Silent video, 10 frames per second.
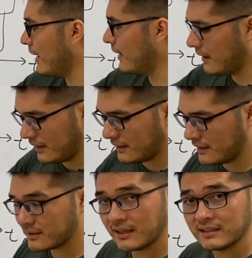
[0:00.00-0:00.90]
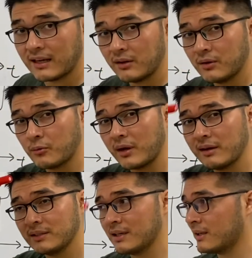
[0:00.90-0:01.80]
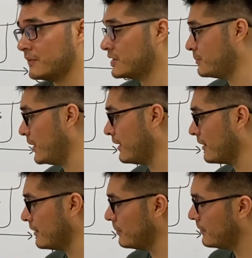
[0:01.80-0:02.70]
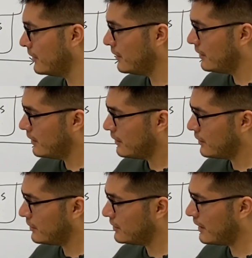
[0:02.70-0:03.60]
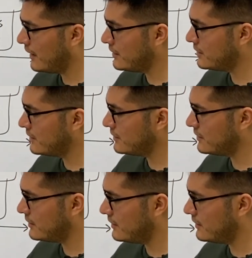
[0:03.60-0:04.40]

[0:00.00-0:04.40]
and in this case, how do you quickly check if it's speeding up? Your tangents